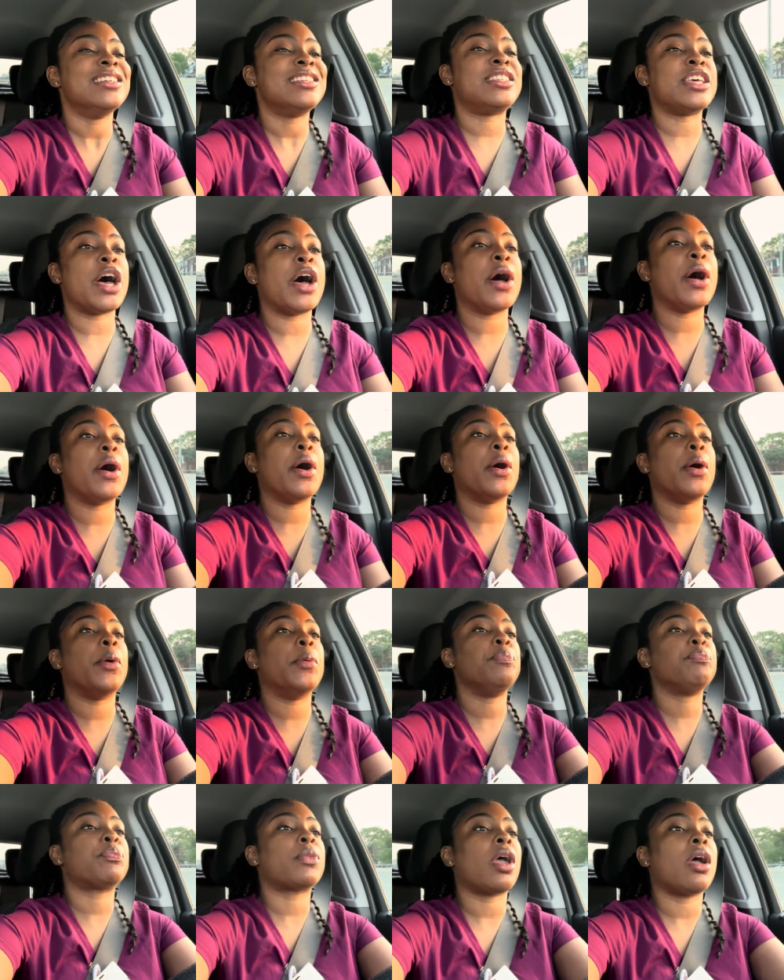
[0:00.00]

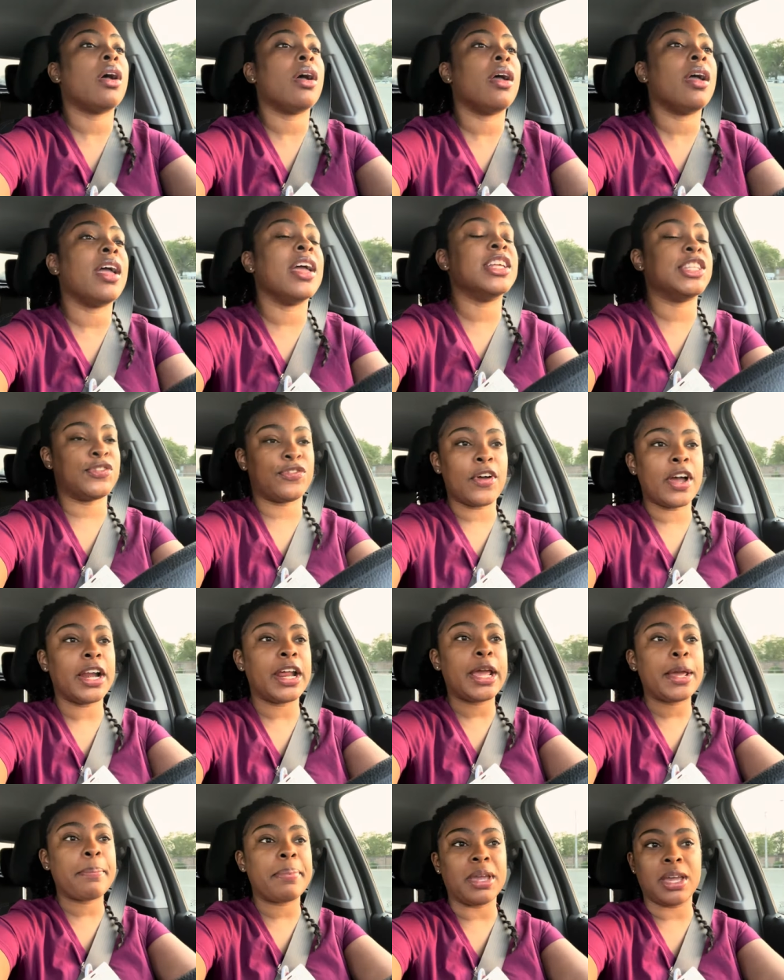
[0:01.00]
so it's
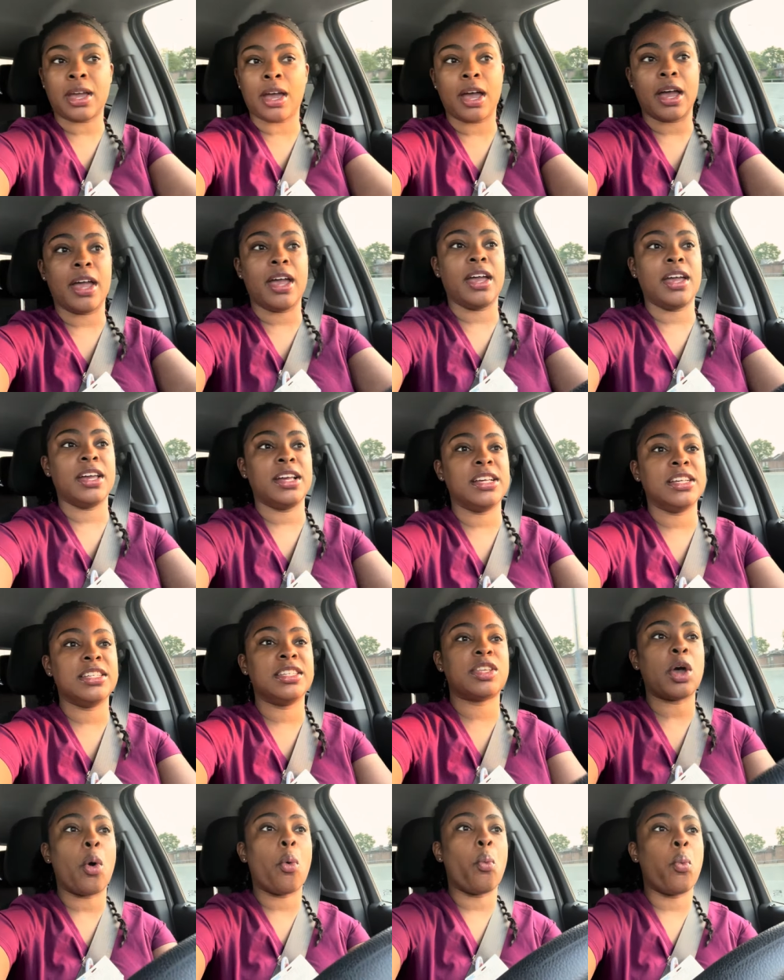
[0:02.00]
funny
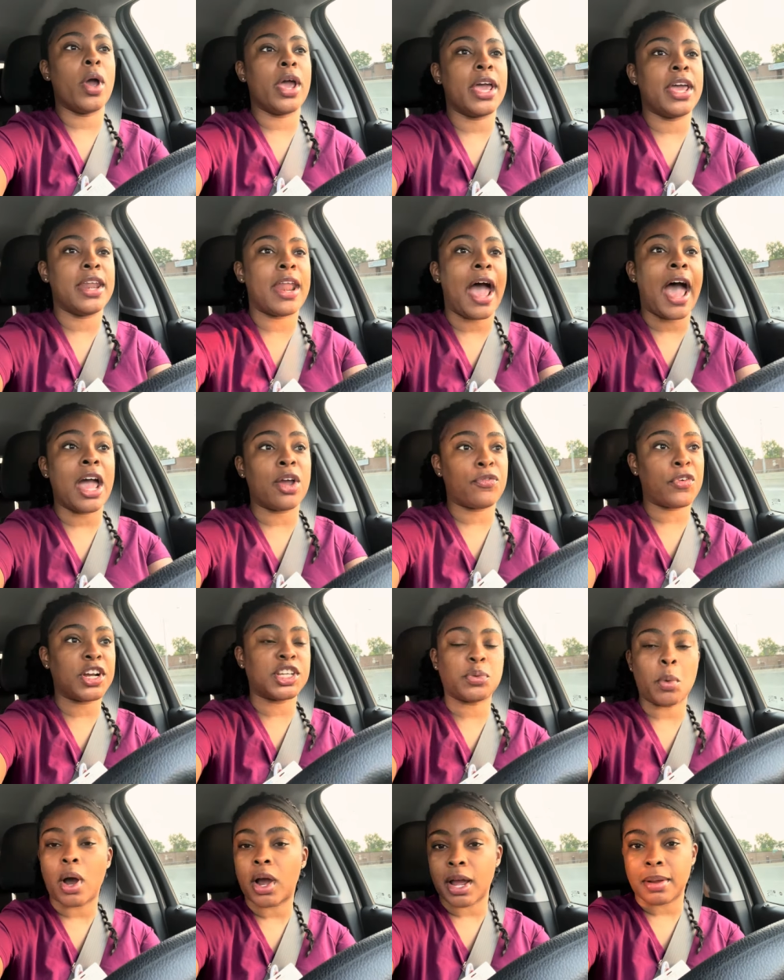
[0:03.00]
because when I
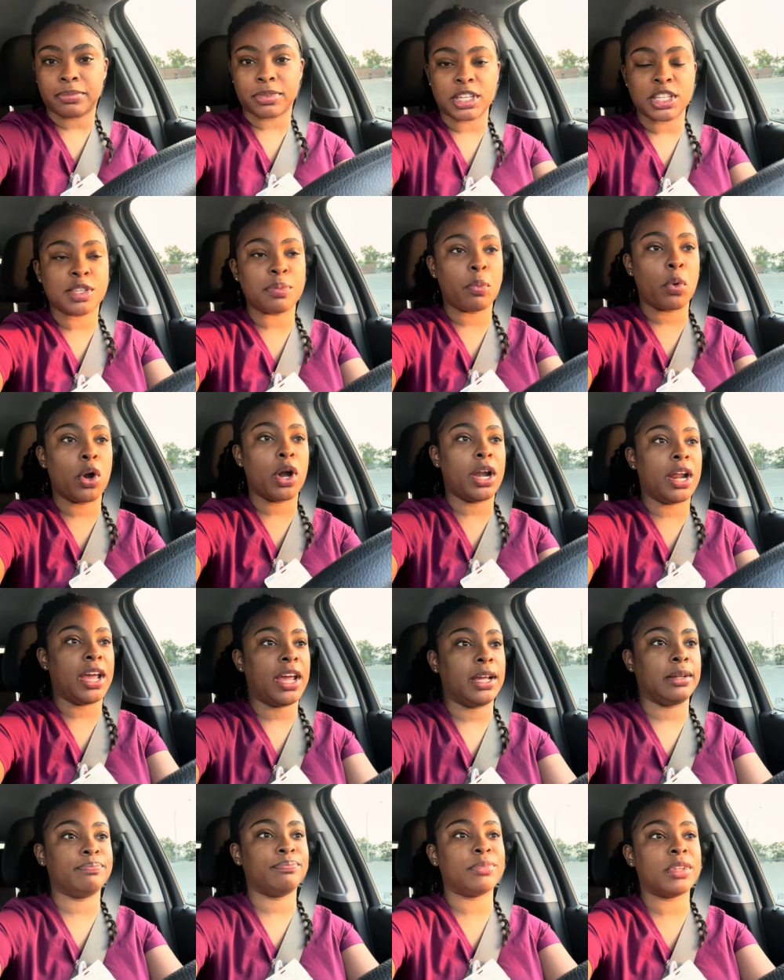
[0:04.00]
first woke up this
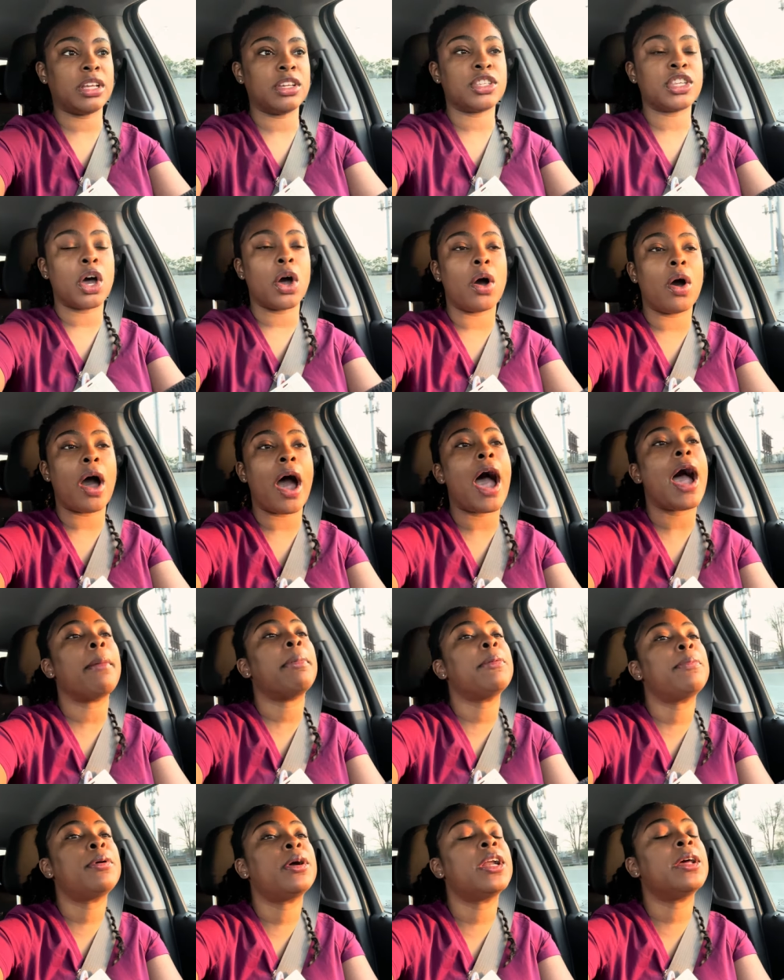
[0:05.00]
morning, so I
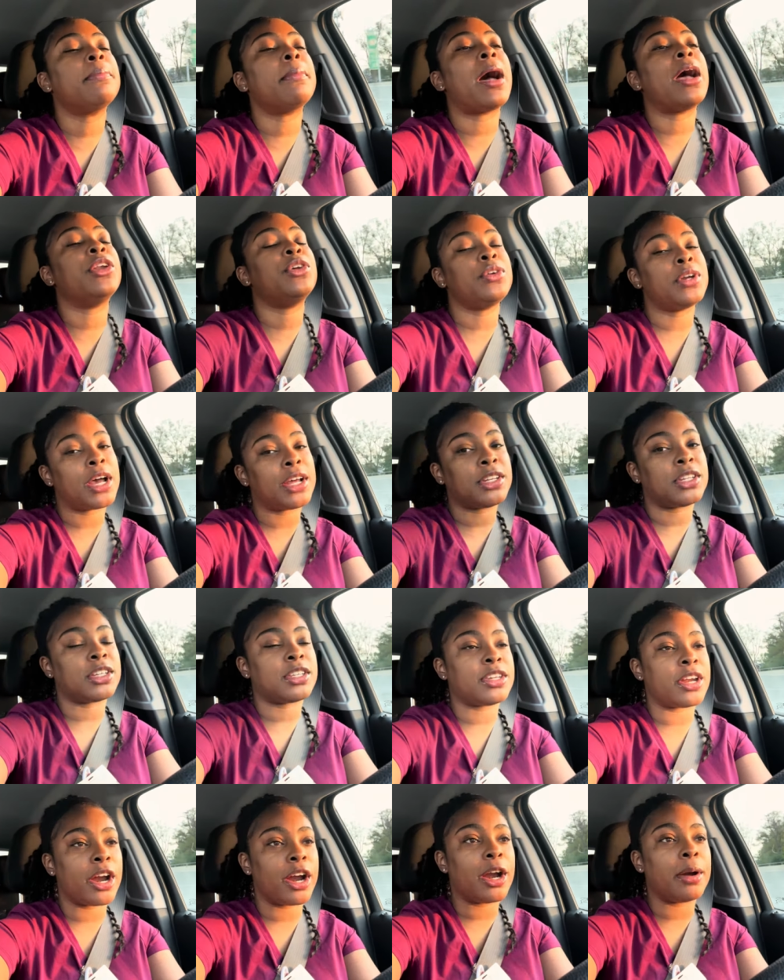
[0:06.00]
be putting my do not
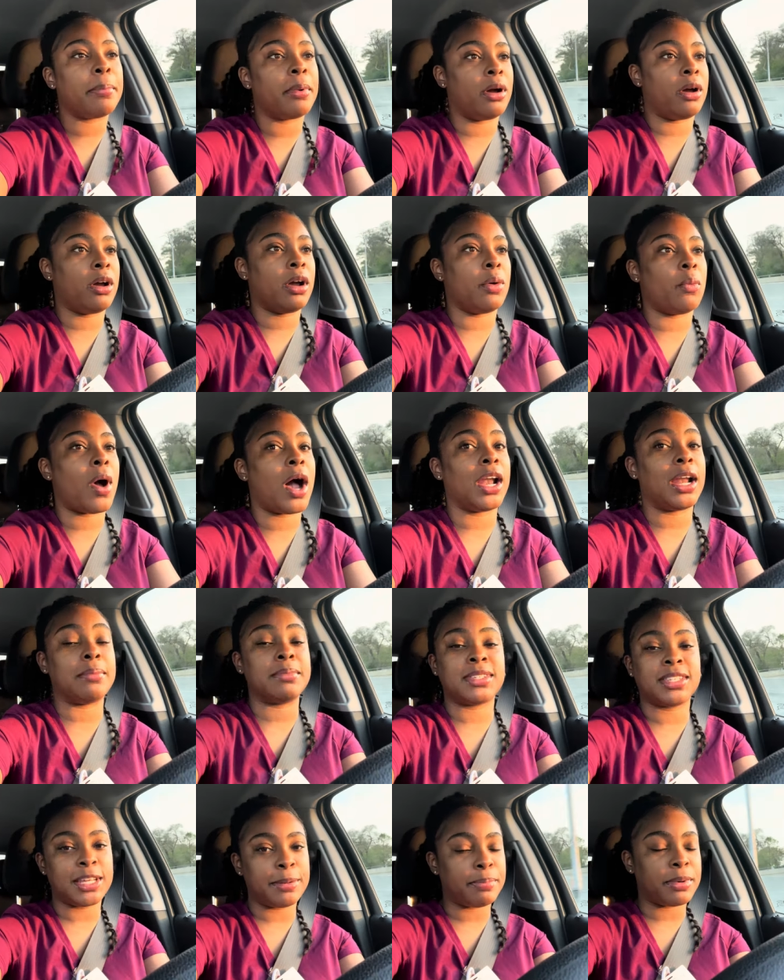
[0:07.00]
disturb on while
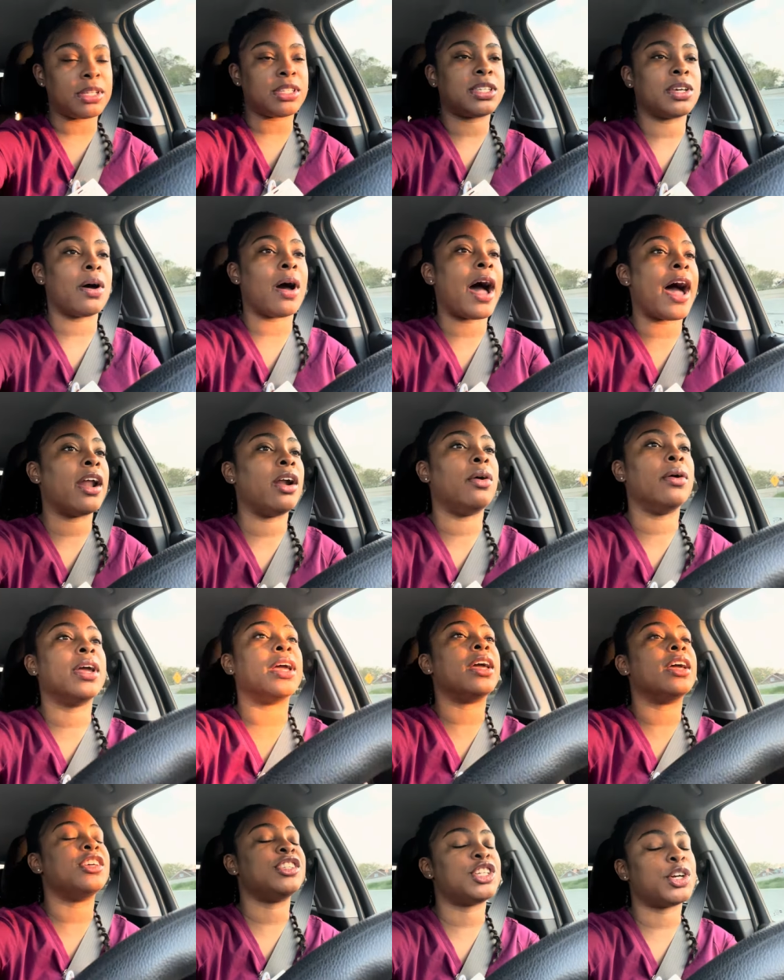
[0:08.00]
I'm sleeping so I don't
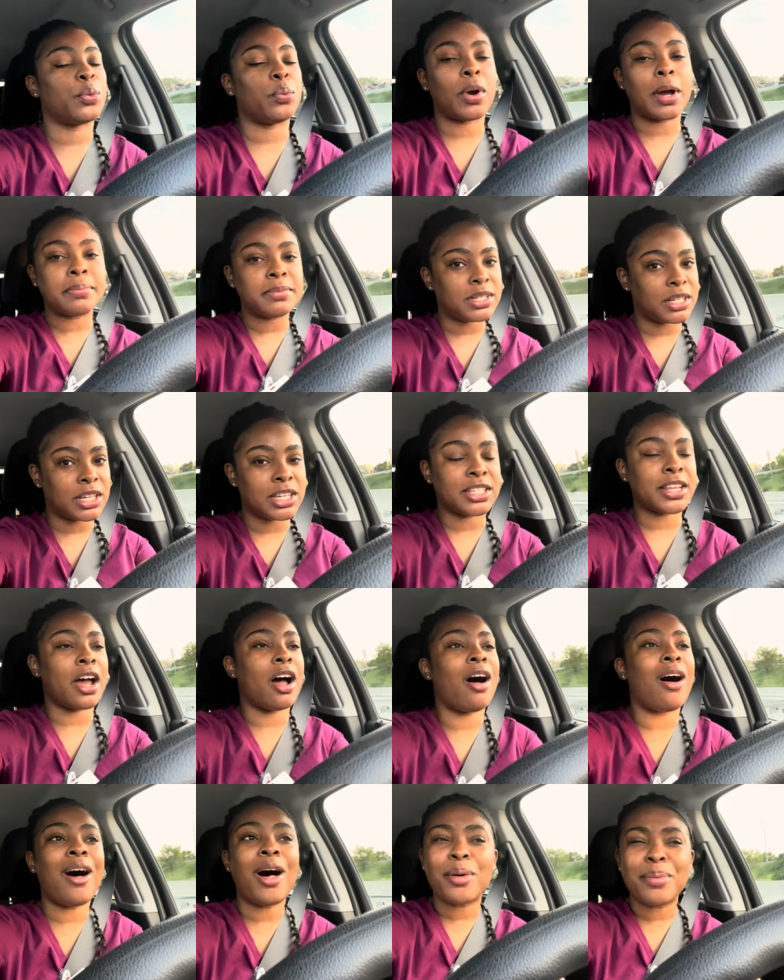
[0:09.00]
get interrupted because I
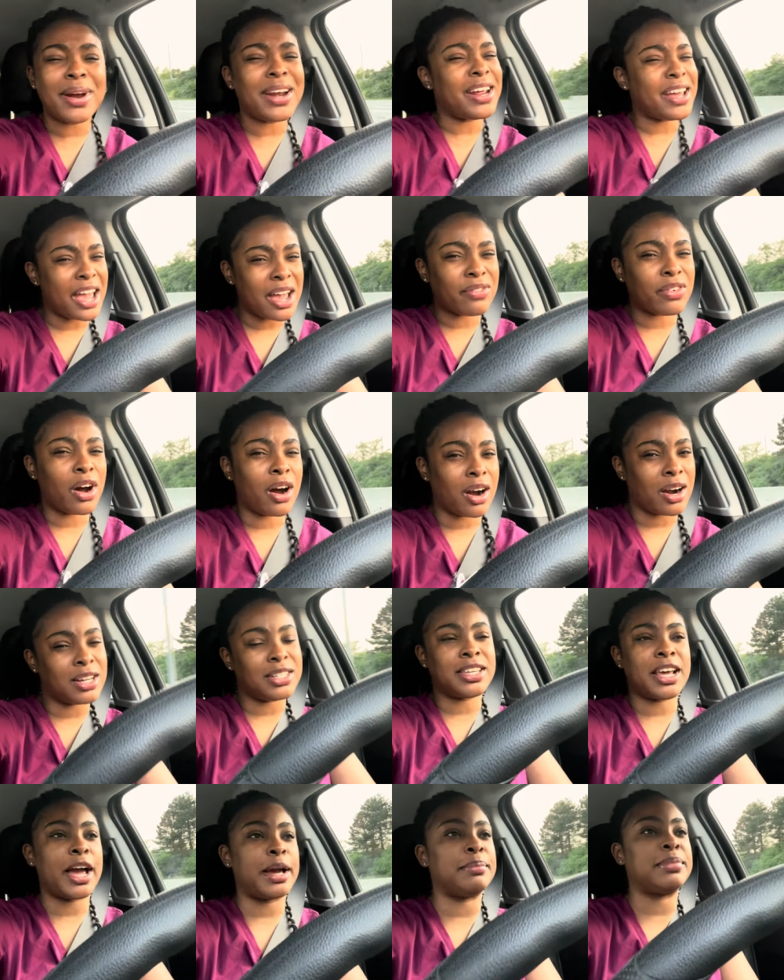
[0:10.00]
already have a
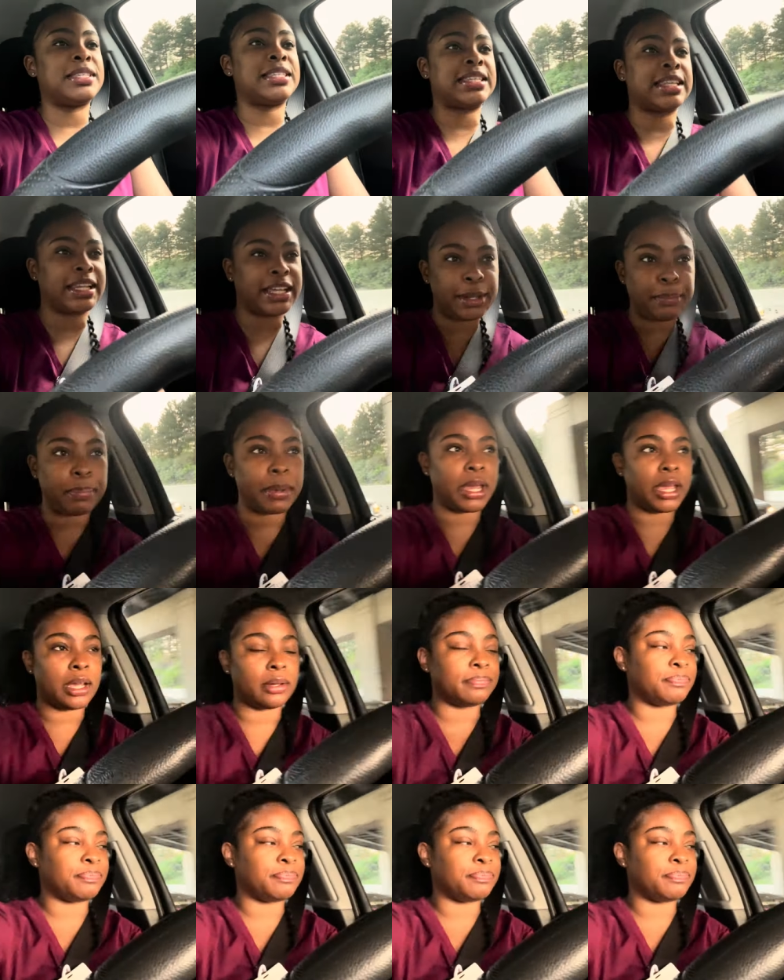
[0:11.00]
hard time sleeping